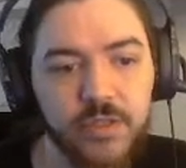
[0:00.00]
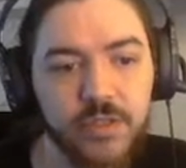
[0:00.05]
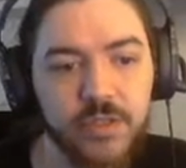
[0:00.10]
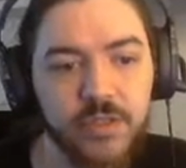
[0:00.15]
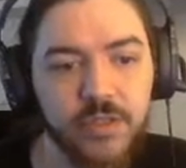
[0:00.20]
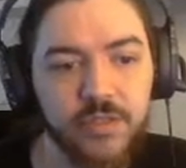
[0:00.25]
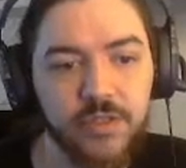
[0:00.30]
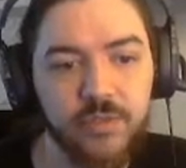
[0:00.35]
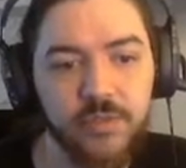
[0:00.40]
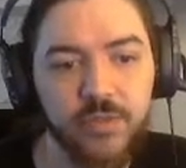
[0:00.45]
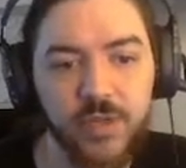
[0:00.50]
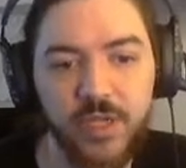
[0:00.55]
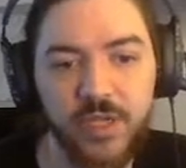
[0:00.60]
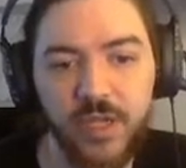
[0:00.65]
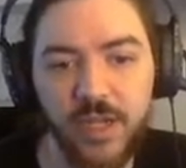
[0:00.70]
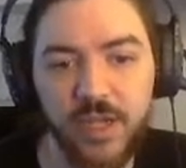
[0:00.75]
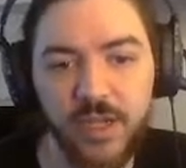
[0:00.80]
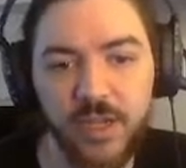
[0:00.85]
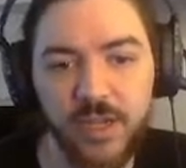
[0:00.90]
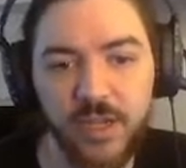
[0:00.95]
This is one
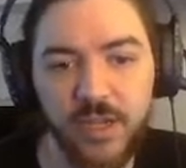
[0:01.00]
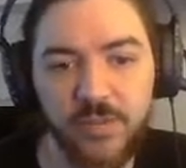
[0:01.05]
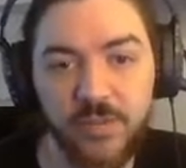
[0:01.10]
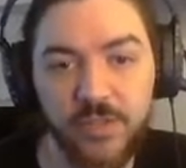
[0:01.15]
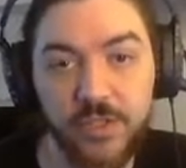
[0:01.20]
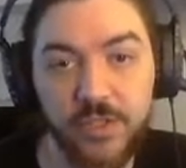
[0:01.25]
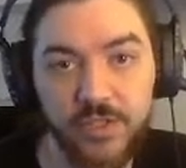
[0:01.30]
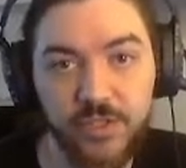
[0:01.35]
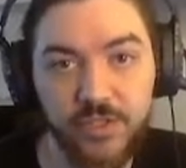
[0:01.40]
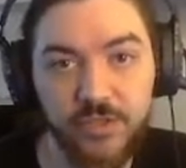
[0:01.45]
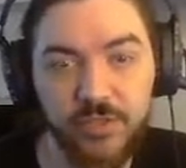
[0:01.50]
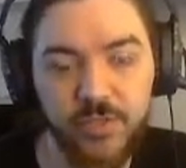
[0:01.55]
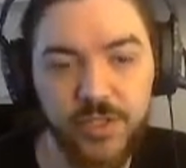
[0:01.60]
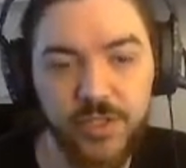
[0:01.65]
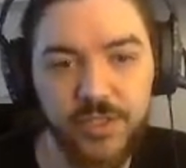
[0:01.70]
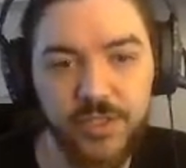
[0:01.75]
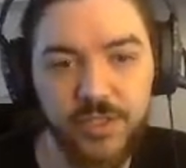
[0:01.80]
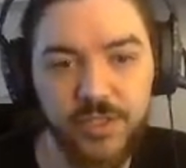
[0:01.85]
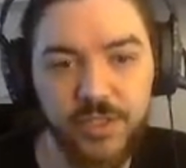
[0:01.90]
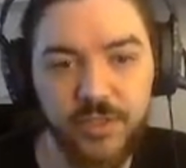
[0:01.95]
I have just
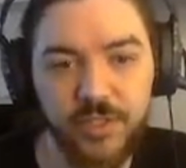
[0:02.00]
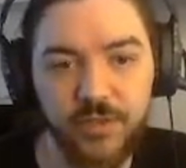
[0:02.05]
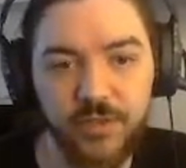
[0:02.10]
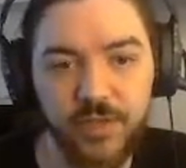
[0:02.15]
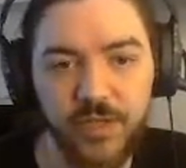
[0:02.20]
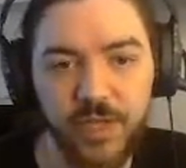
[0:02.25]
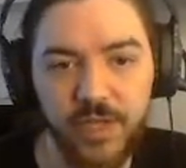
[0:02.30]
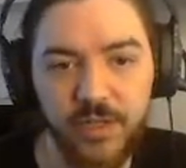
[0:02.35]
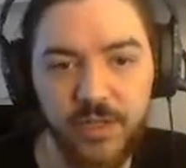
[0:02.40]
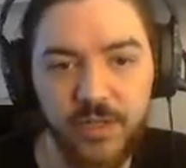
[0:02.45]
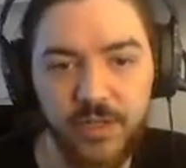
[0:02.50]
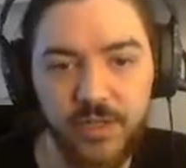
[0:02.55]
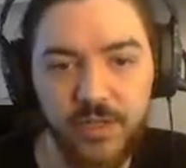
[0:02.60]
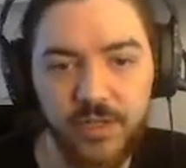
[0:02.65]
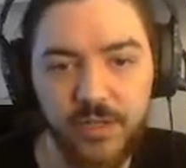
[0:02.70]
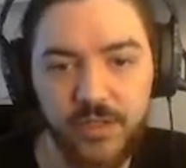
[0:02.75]
recently created.